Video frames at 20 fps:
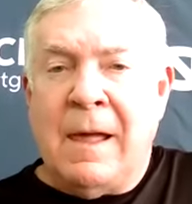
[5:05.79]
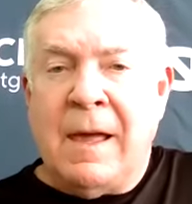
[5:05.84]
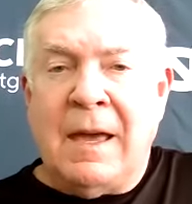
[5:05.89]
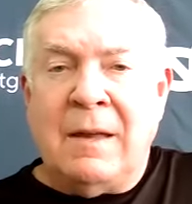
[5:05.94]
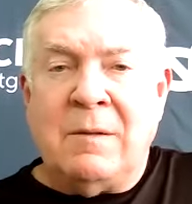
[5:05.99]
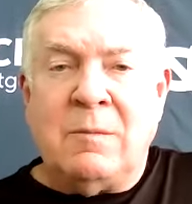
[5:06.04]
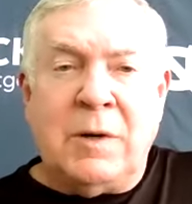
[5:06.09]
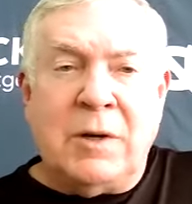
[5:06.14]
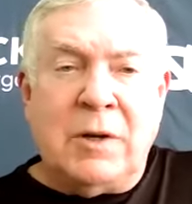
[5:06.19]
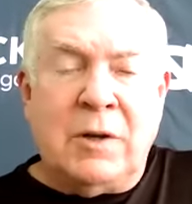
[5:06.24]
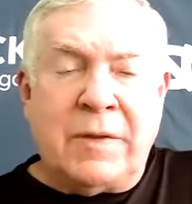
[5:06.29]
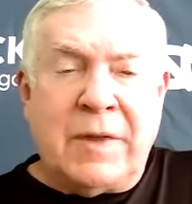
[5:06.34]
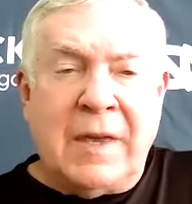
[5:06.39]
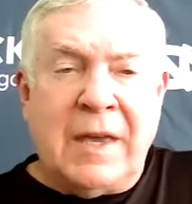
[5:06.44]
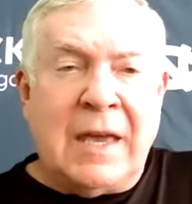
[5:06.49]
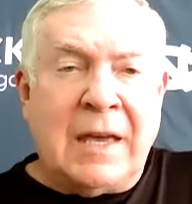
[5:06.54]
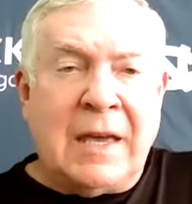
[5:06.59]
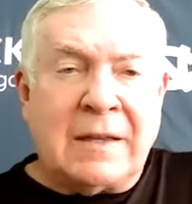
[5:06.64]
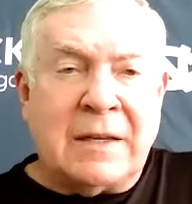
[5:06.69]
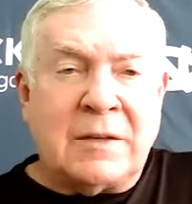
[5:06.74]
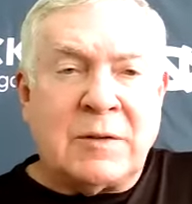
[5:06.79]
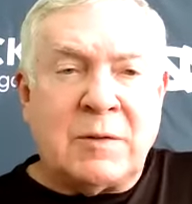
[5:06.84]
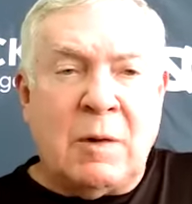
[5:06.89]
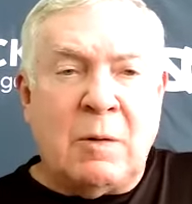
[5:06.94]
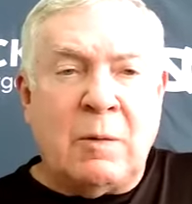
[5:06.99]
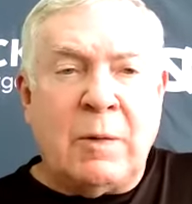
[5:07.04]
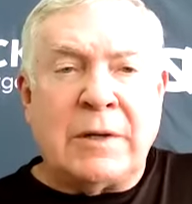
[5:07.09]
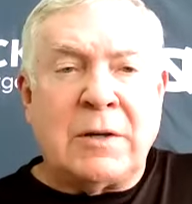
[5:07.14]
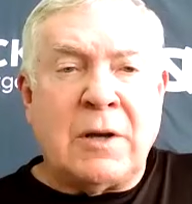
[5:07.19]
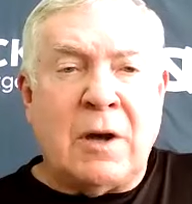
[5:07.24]
And when you think, that's
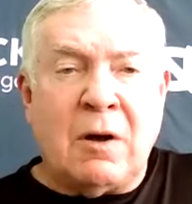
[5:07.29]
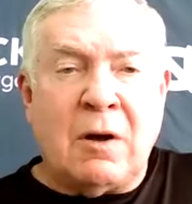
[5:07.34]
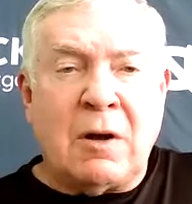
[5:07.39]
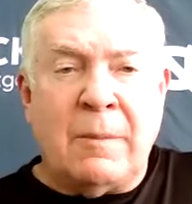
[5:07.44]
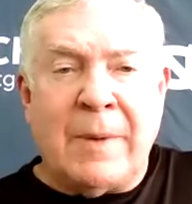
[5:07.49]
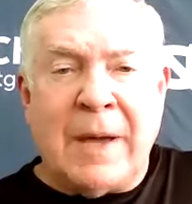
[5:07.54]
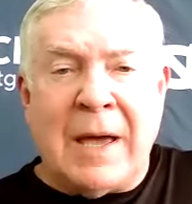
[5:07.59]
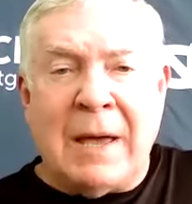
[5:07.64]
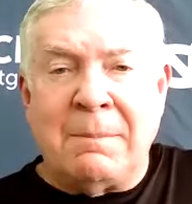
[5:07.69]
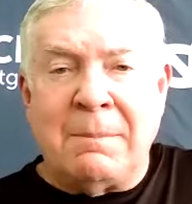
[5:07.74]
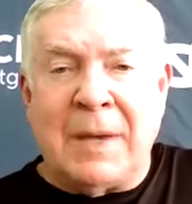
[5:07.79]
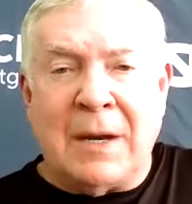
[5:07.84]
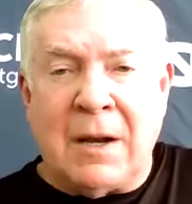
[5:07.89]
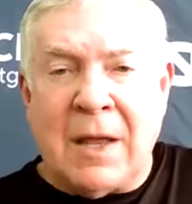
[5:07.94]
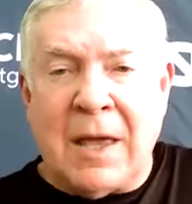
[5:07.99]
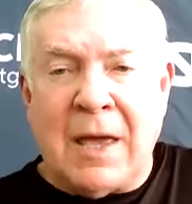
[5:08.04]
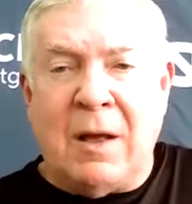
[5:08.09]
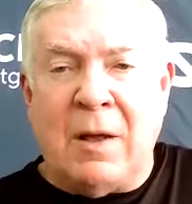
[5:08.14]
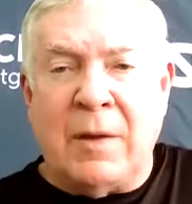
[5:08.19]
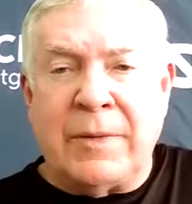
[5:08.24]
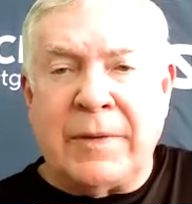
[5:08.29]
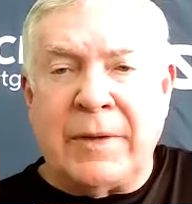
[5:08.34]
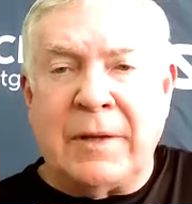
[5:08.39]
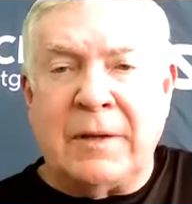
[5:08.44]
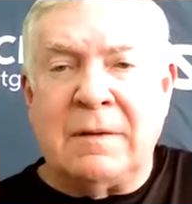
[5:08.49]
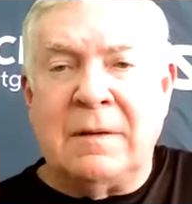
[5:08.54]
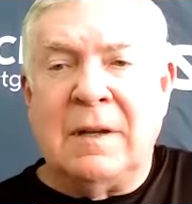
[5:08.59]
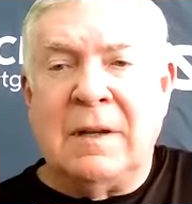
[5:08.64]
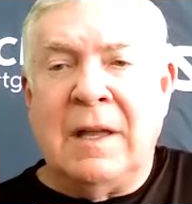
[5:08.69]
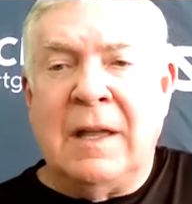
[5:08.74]
what we talk about, mental health
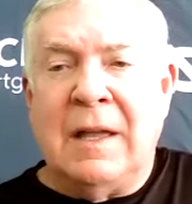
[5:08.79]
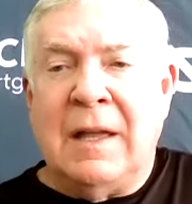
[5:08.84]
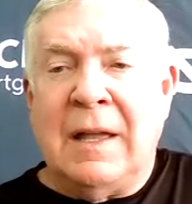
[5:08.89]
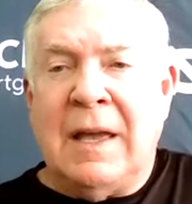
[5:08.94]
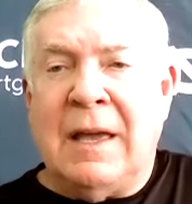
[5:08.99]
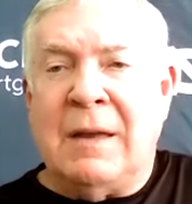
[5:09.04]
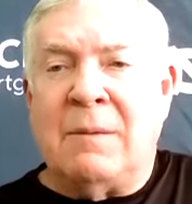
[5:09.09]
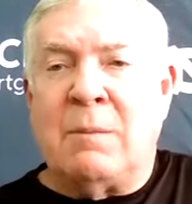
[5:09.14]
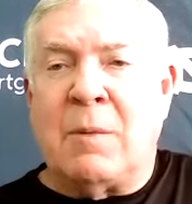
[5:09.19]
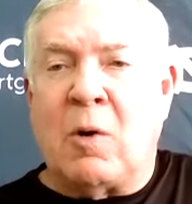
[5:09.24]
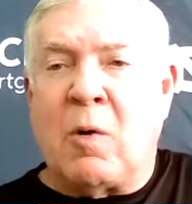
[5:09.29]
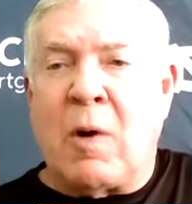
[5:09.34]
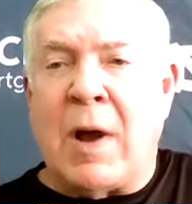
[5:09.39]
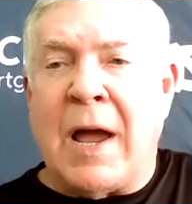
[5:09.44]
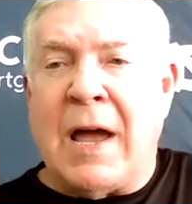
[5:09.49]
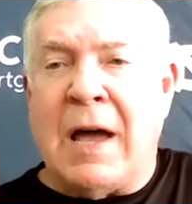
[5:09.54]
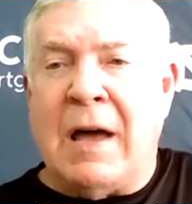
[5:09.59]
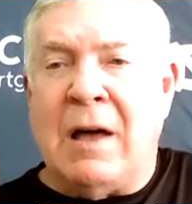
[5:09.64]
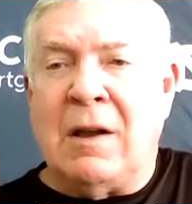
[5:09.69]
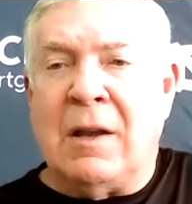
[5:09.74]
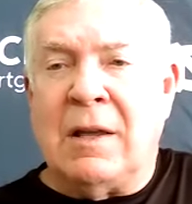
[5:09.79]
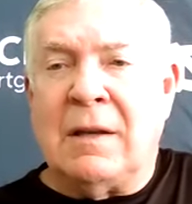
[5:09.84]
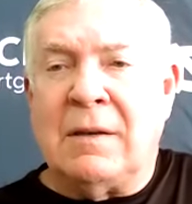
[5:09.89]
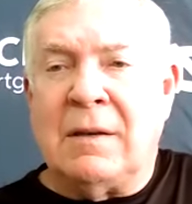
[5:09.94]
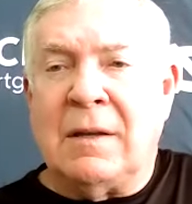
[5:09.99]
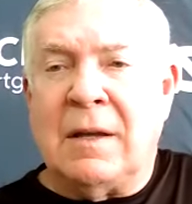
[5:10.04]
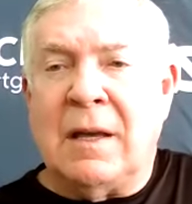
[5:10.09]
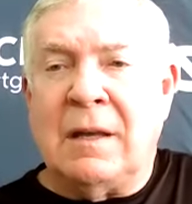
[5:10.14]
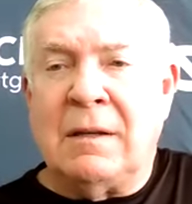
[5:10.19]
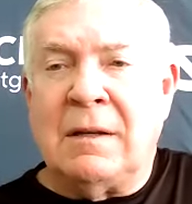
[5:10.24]
and morale
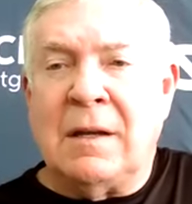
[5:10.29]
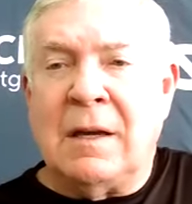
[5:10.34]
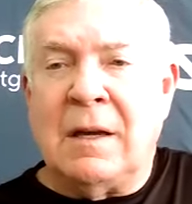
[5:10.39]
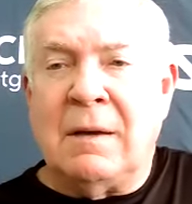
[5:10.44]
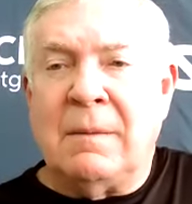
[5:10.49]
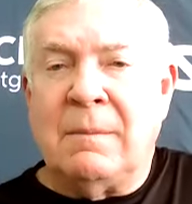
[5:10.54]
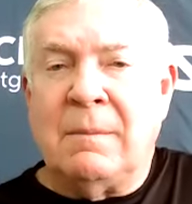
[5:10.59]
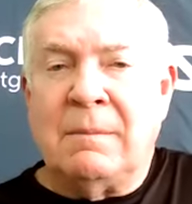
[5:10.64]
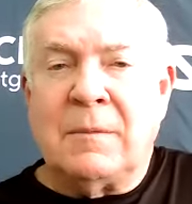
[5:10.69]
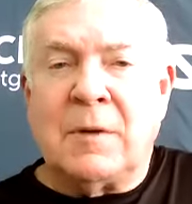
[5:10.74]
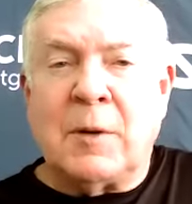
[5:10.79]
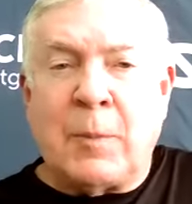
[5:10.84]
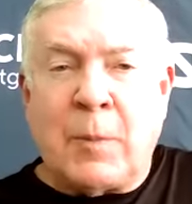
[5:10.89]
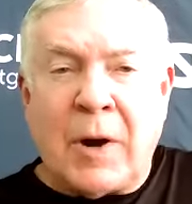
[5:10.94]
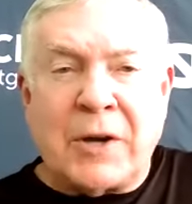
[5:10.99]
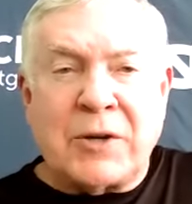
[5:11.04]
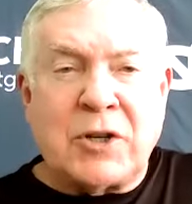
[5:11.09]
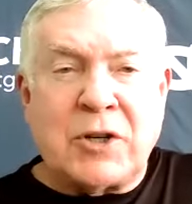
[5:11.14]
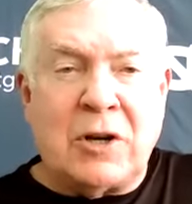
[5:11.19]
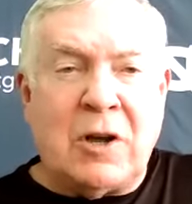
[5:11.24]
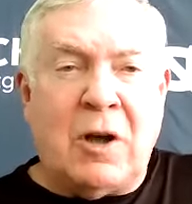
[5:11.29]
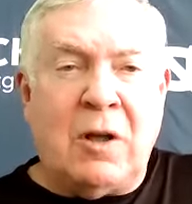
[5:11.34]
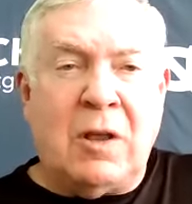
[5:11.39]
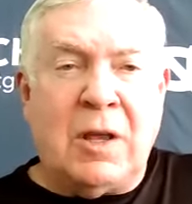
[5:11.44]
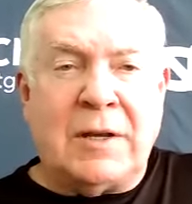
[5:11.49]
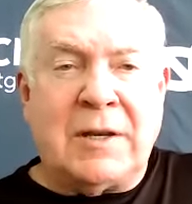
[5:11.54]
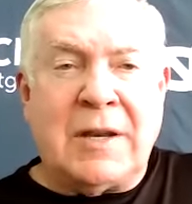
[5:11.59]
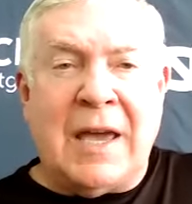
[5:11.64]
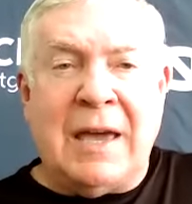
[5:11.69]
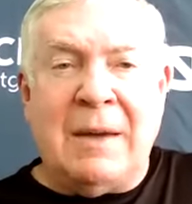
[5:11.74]
and depression all
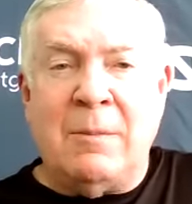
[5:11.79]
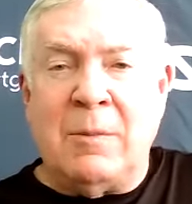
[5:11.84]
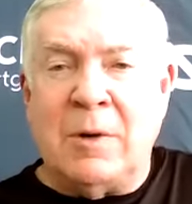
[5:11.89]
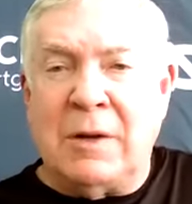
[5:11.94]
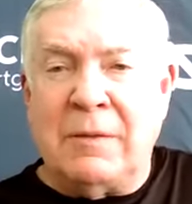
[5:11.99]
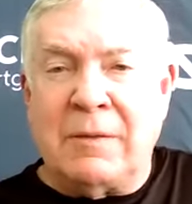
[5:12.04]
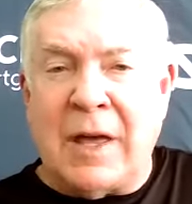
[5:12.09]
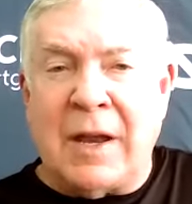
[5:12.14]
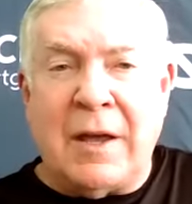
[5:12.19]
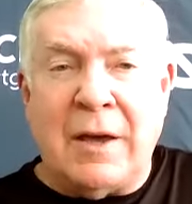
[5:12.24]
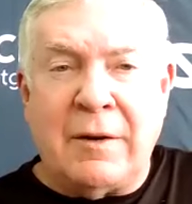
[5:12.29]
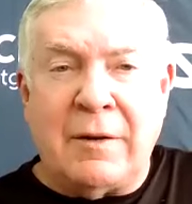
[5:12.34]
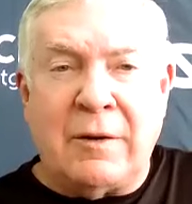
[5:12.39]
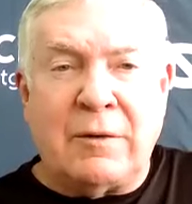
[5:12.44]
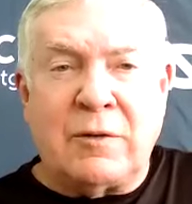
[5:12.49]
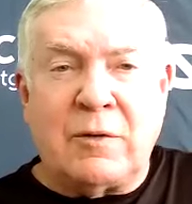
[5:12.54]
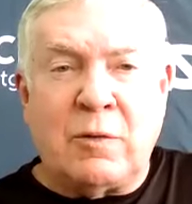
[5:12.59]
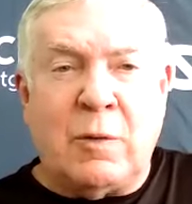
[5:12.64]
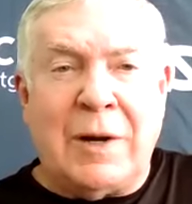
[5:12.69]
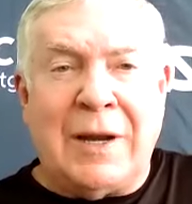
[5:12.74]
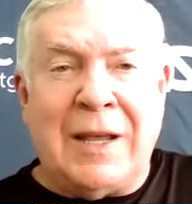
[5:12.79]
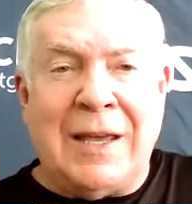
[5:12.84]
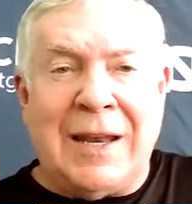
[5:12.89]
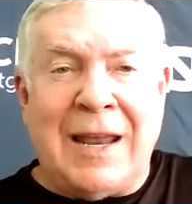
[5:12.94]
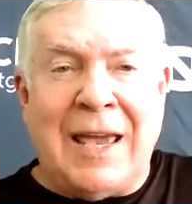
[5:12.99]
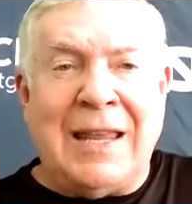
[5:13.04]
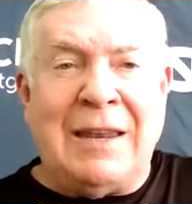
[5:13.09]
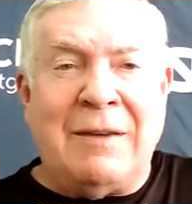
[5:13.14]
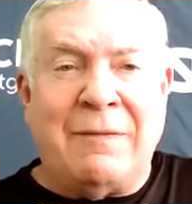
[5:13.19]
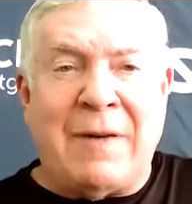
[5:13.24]
the time, when you've got 120 and
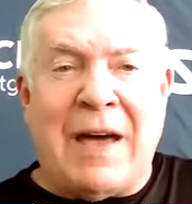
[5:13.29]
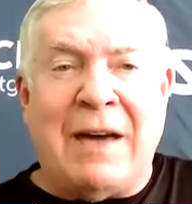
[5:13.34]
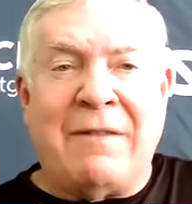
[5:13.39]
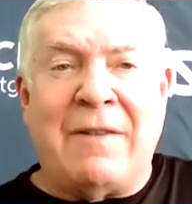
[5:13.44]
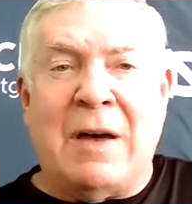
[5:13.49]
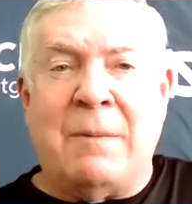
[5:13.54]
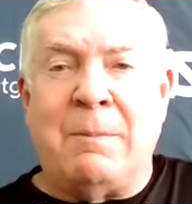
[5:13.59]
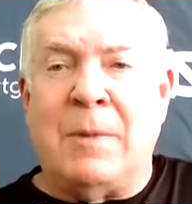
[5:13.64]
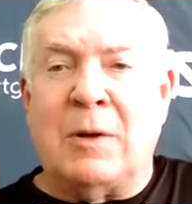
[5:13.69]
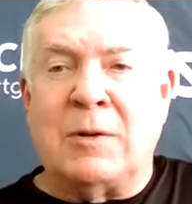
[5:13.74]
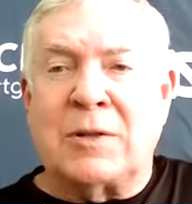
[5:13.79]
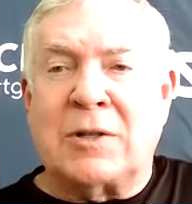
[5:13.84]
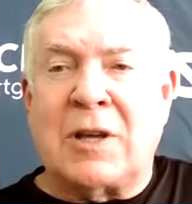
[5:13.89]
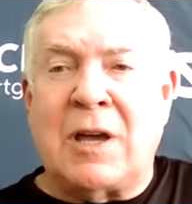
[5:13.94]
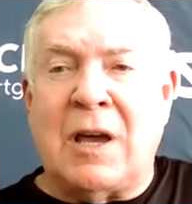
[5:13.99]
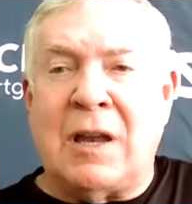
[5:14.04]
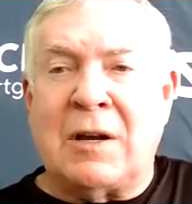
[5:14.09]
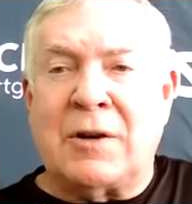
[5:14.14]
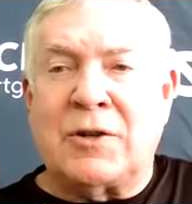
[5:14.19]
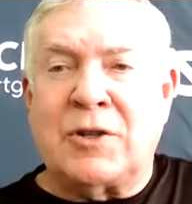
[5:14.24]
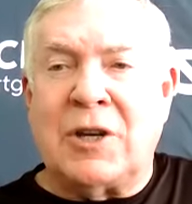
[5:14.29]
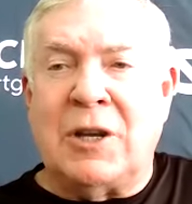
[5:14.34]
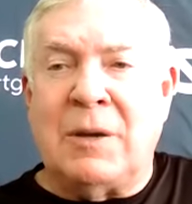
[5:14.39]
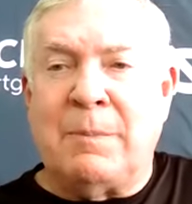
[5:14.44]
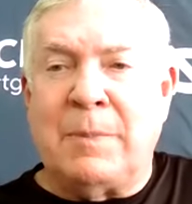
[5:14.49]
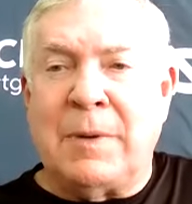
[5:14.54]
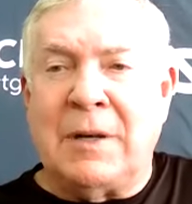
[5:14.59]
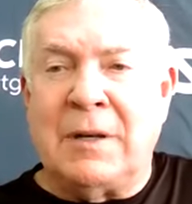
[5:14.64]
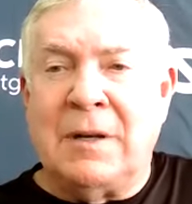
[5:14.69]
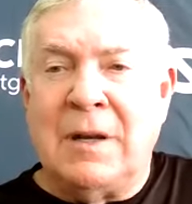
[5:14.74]
85 of them on scholarship
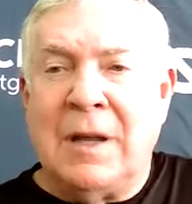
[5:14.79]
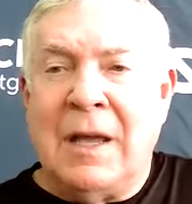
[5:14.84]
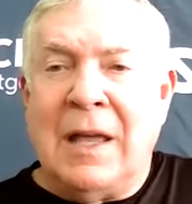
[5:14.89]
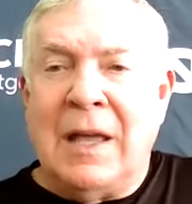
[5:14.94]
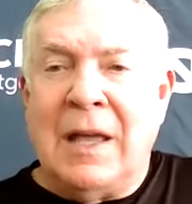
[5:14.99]
and